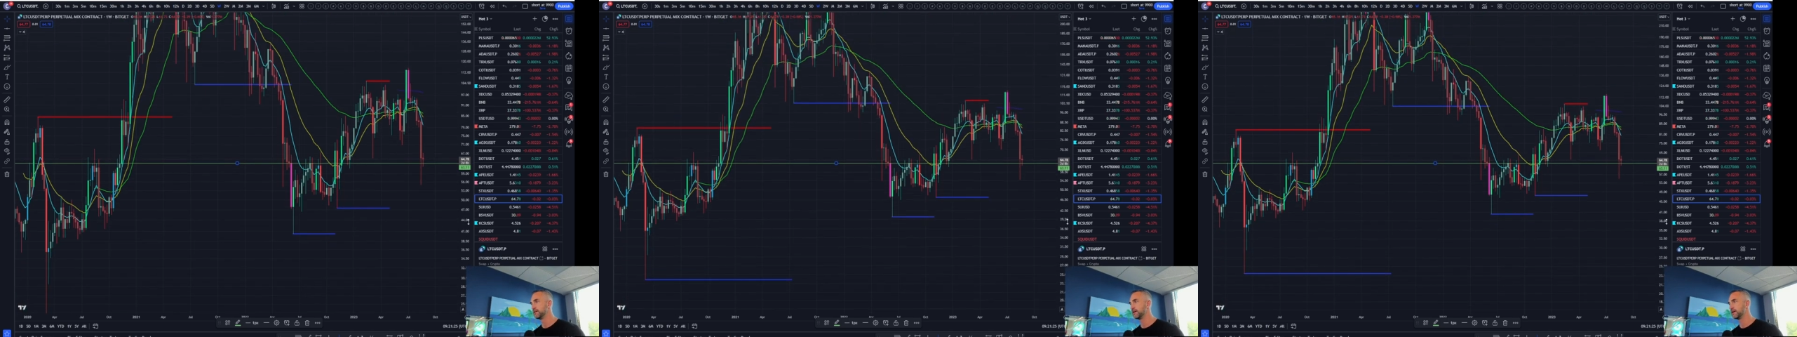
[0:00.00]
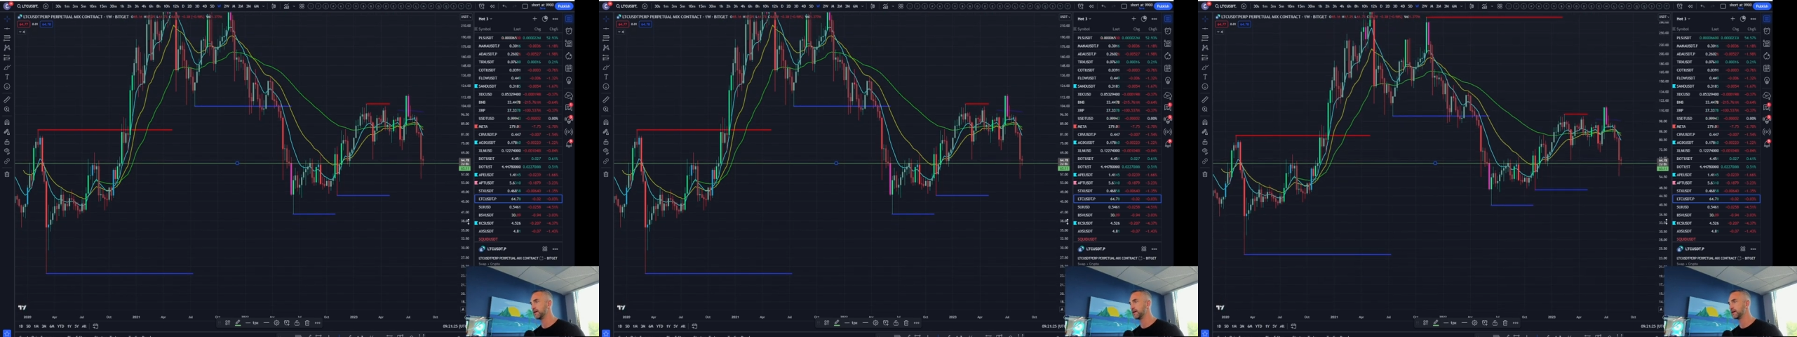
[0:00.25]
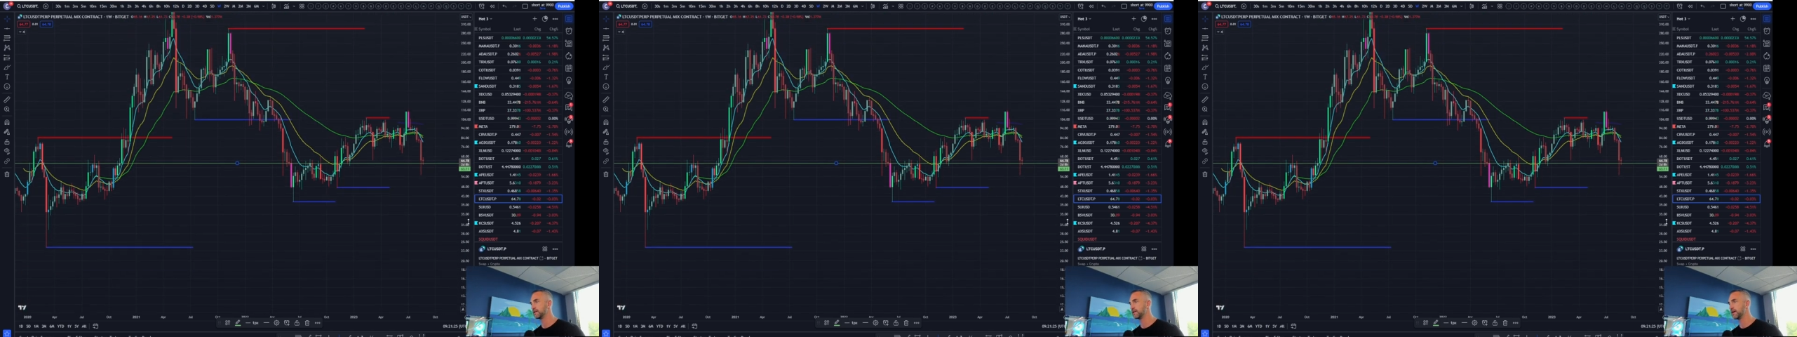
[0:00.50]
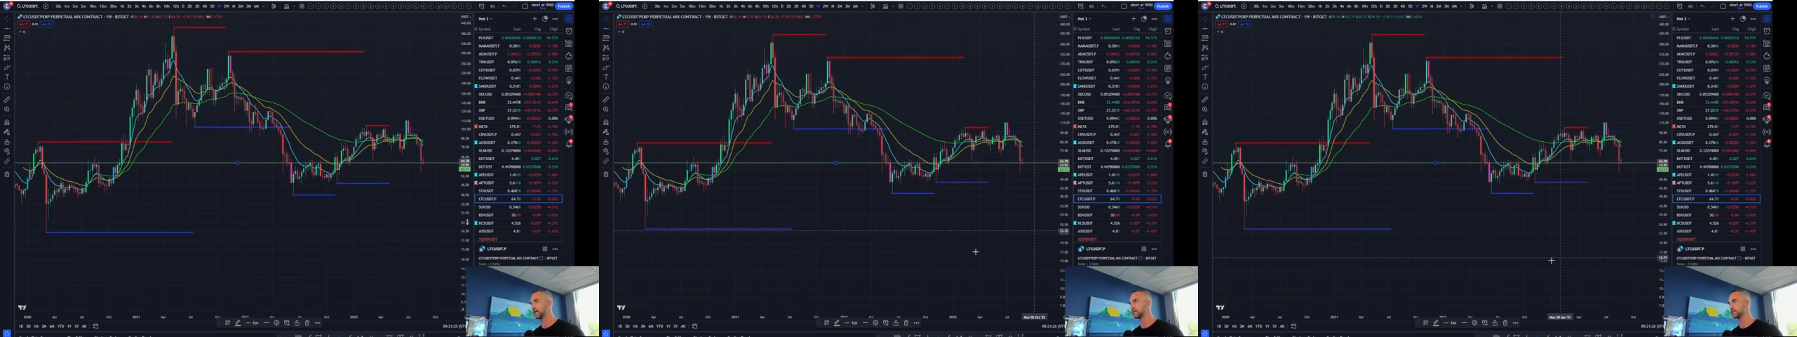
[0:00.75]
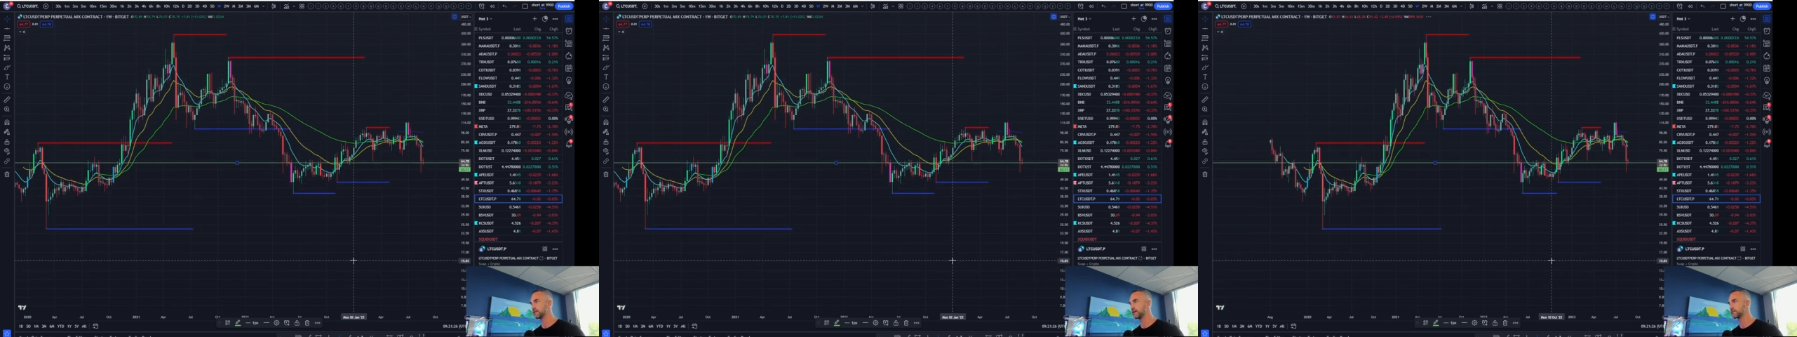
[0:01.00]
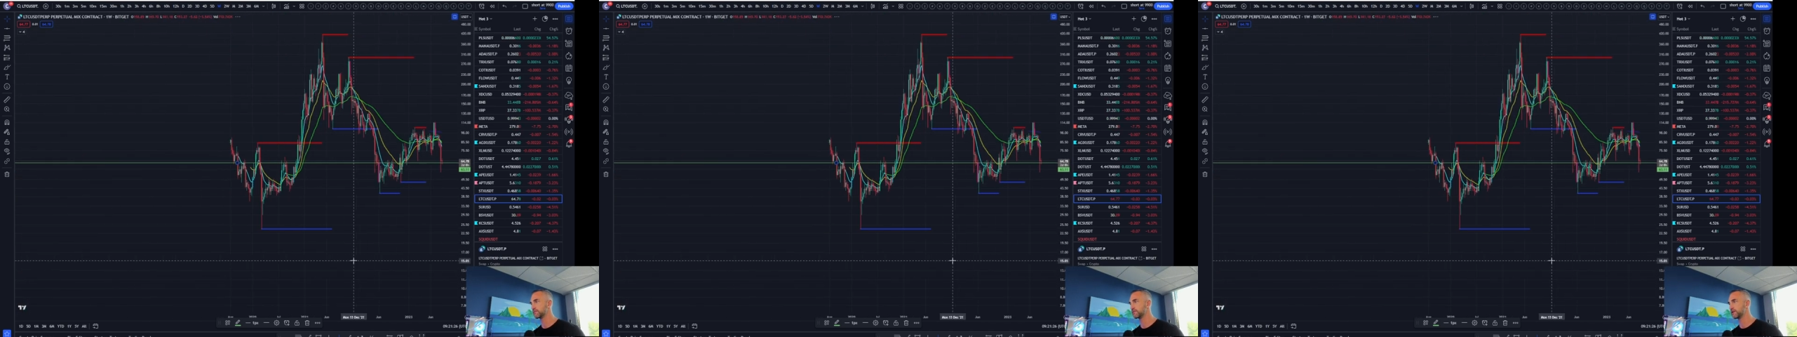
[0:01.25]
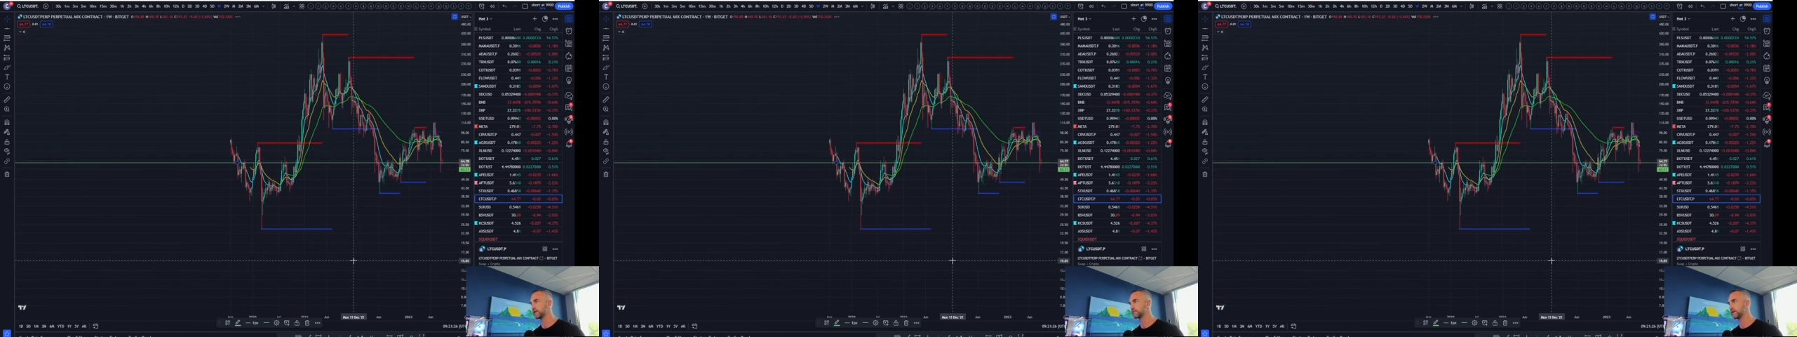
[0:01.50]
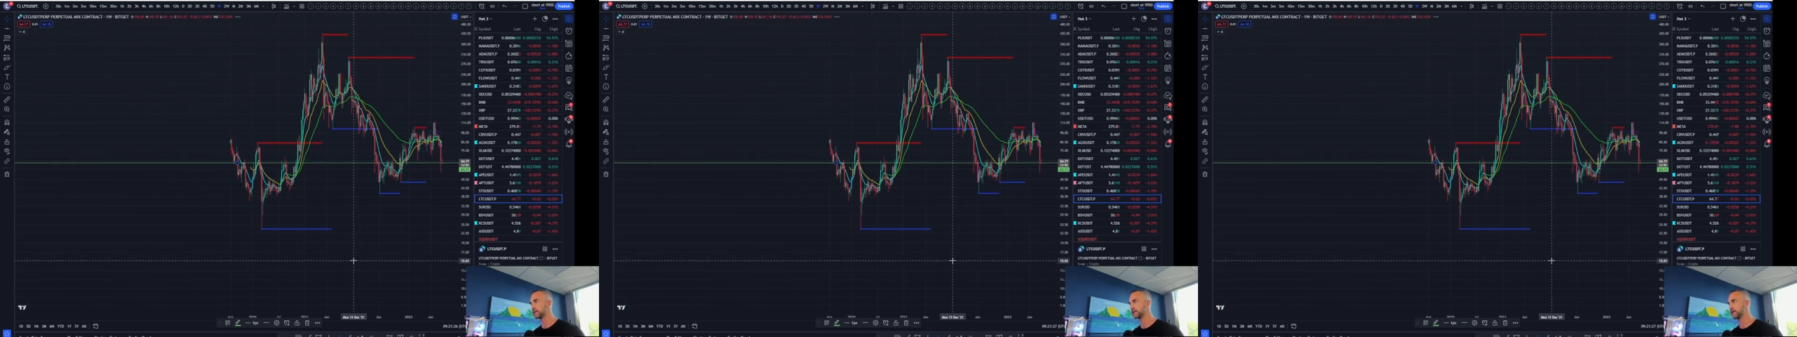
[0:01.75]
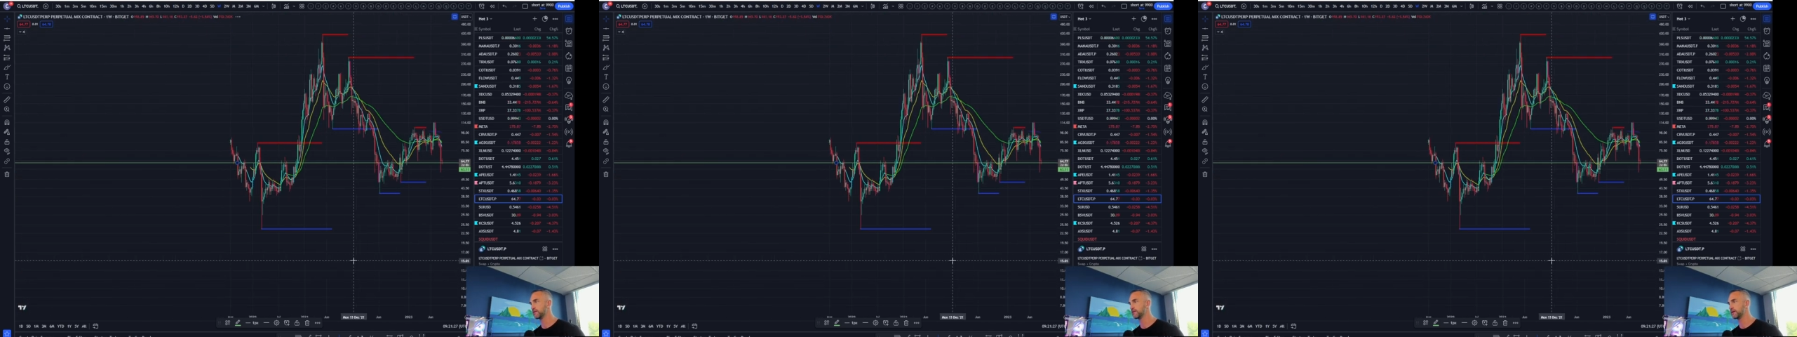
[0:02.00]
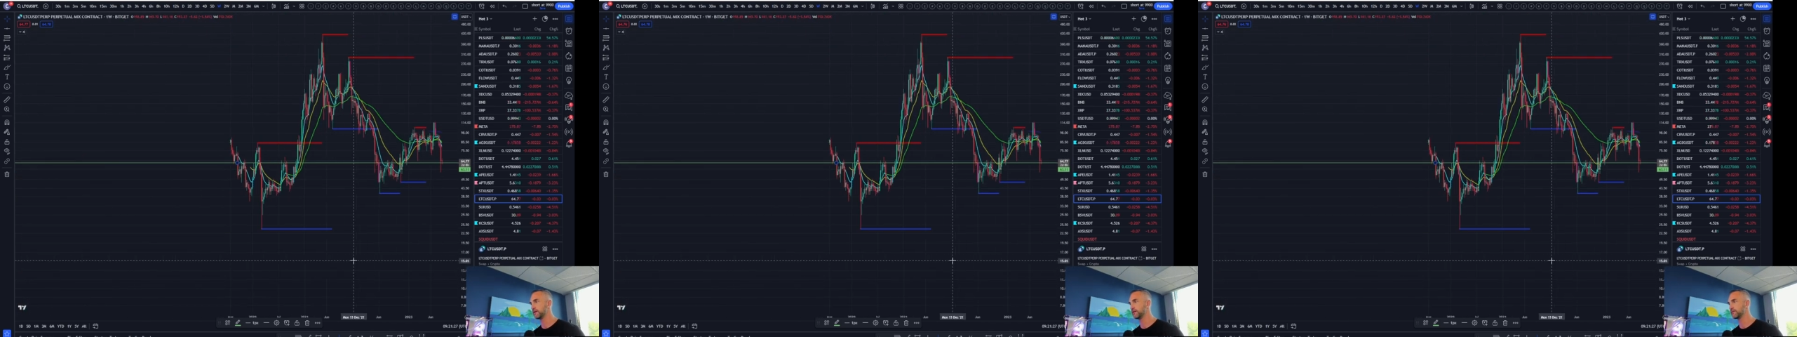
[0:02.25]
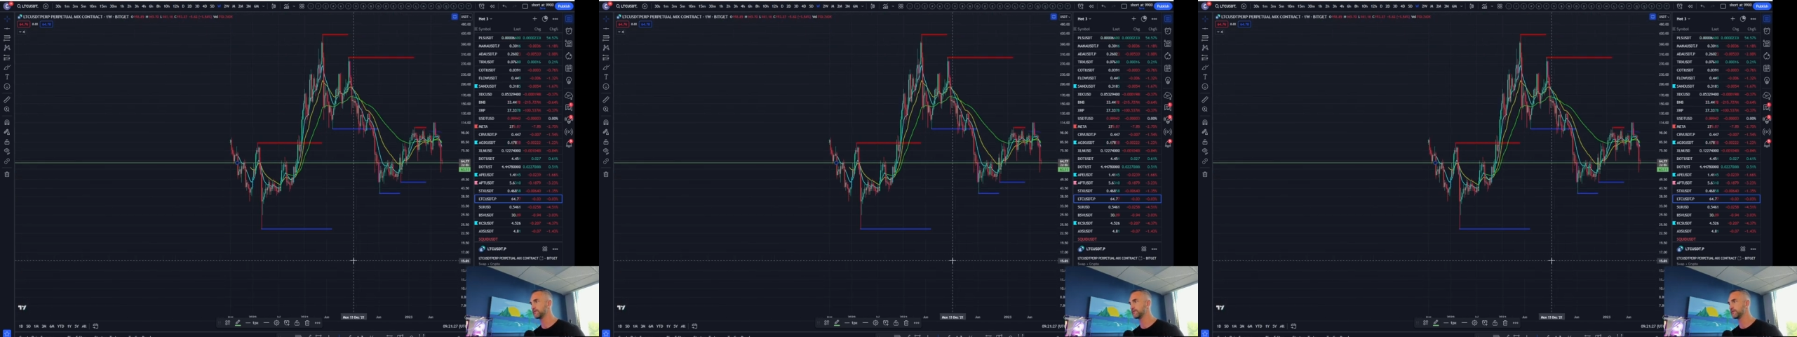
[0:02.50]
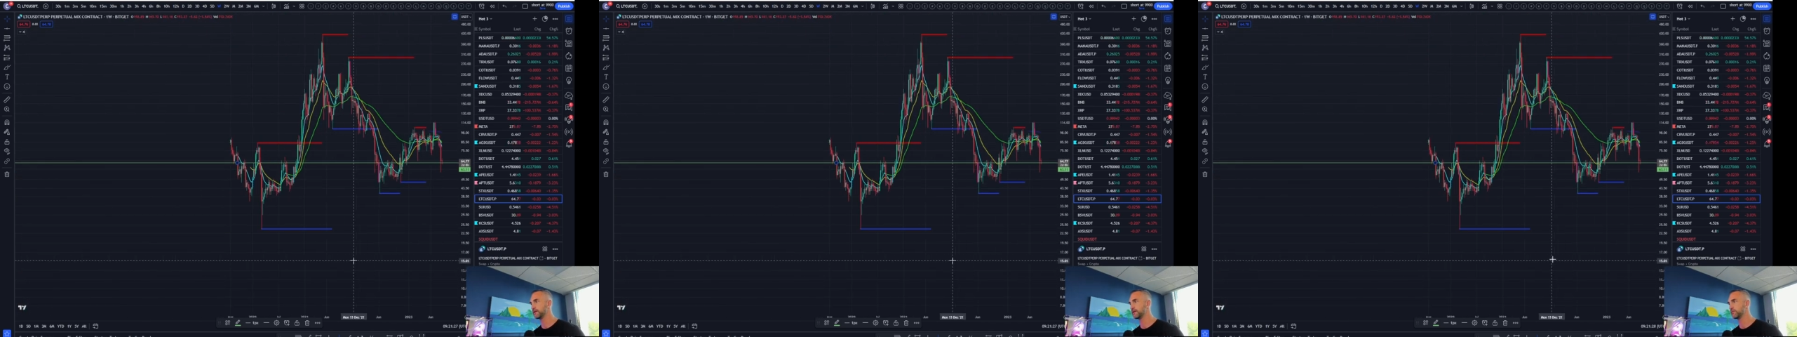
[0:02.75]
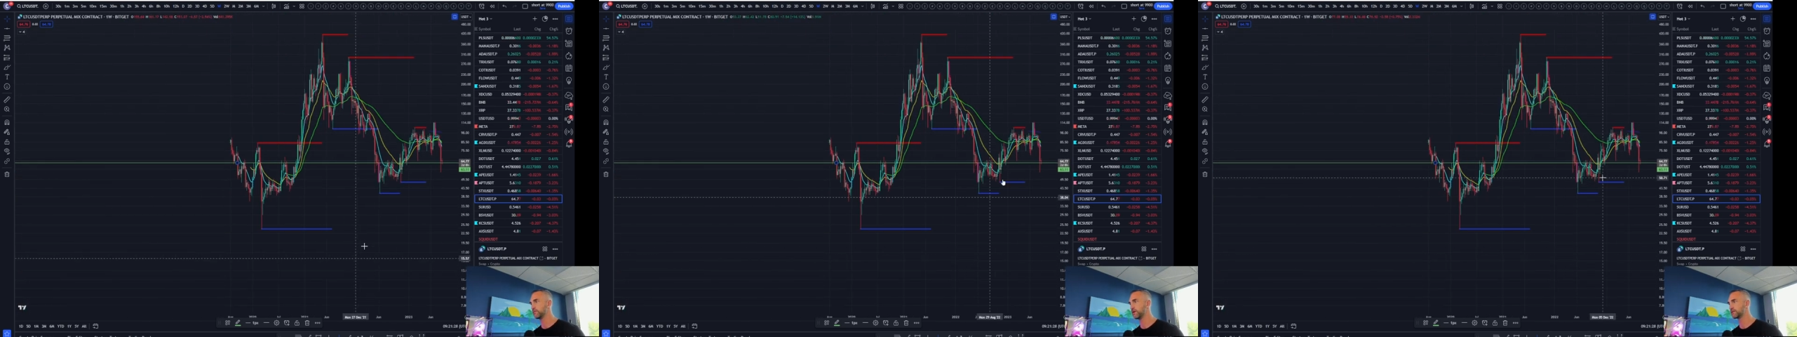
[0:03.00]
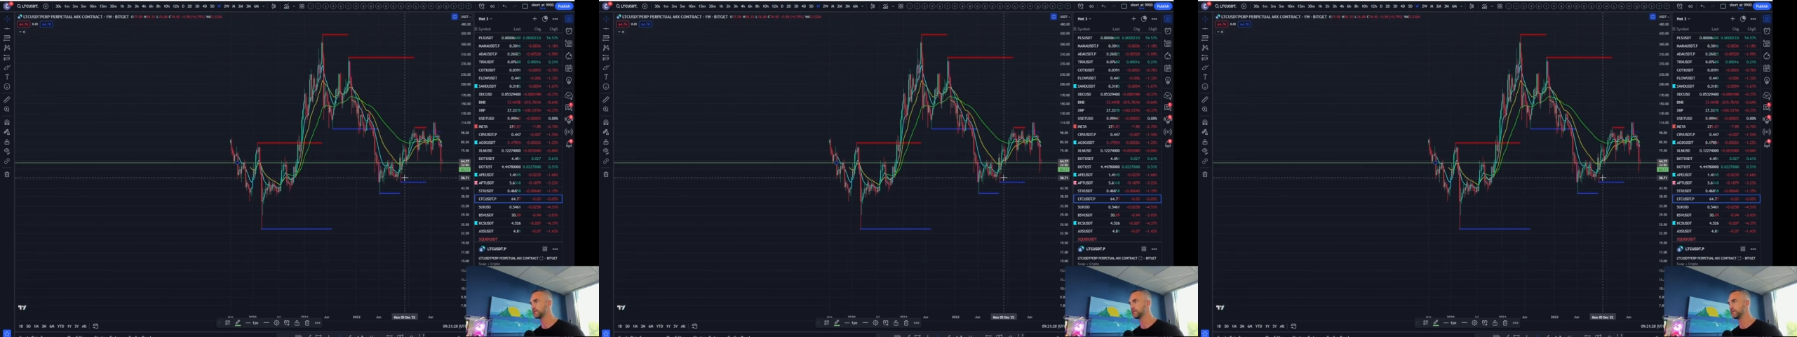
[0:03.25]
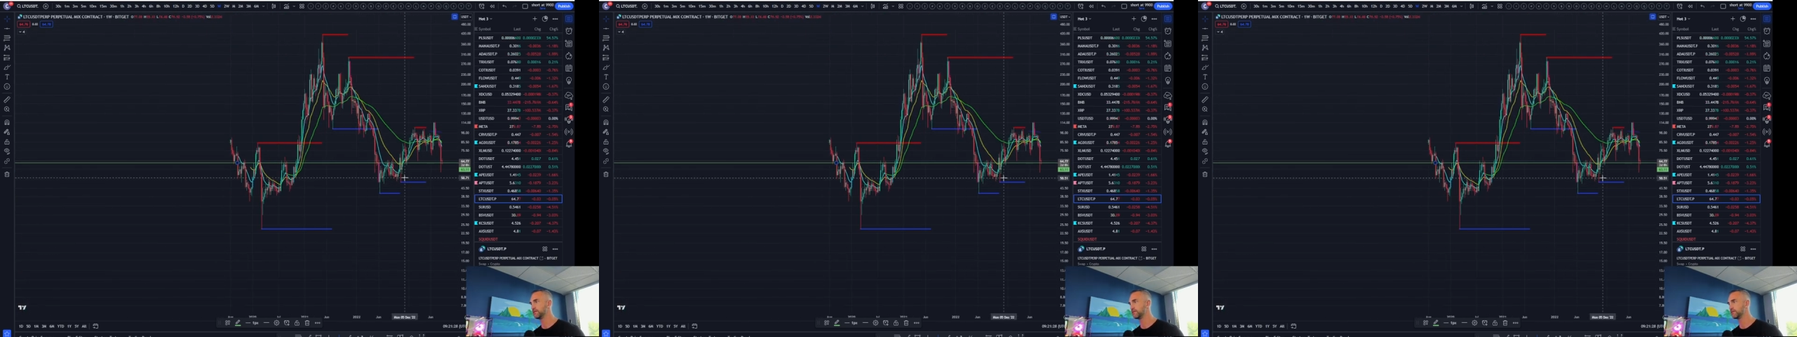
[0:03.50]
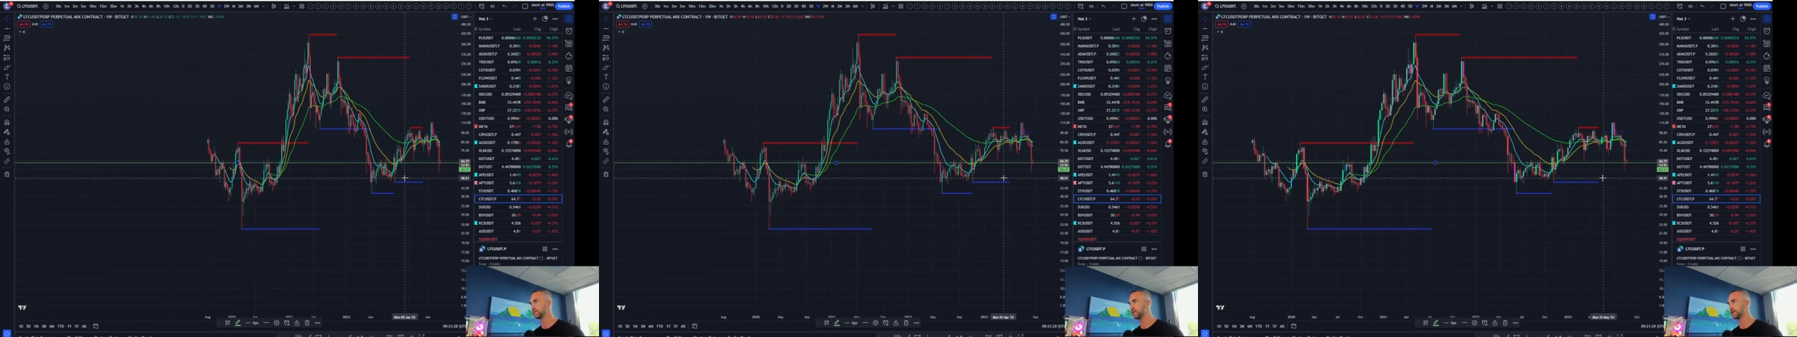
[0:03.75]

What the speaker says: No face is visible, so there are no lips to read.